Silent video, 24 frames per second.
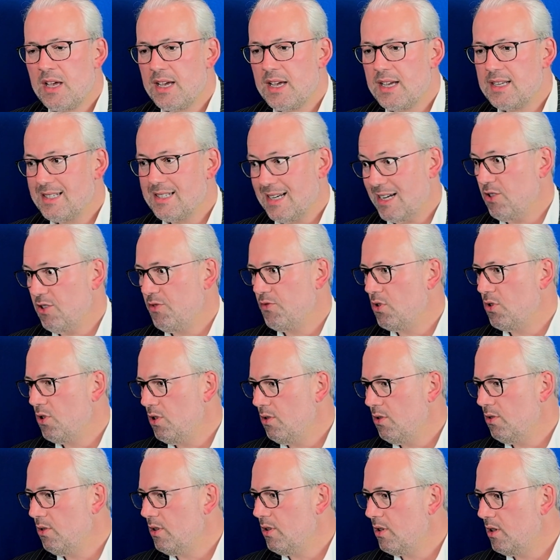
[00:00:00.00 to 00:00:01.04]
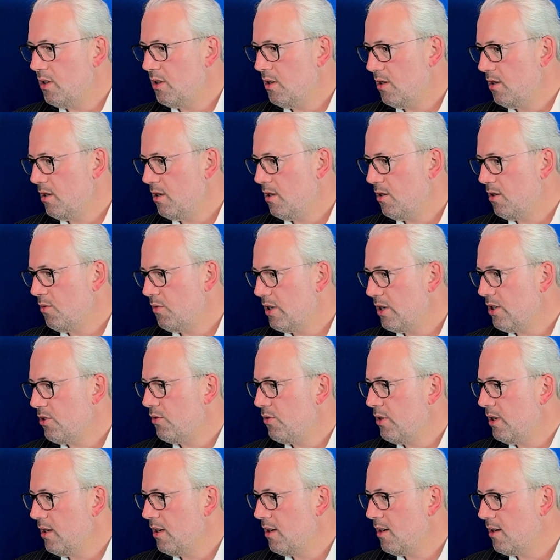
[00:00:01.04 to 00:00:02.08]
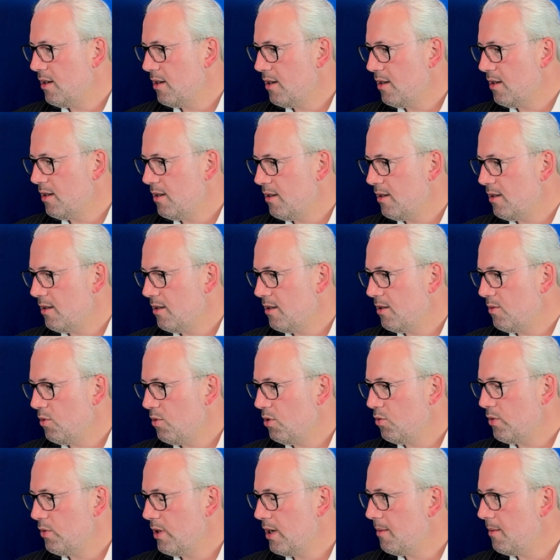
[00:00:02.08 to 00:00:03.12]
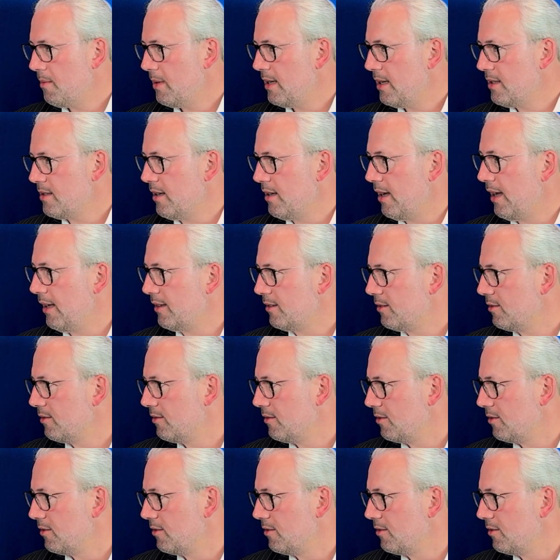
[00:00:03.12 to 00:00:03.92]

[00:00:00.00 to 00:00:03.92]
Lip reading: Second of all, we are doing what we are best at.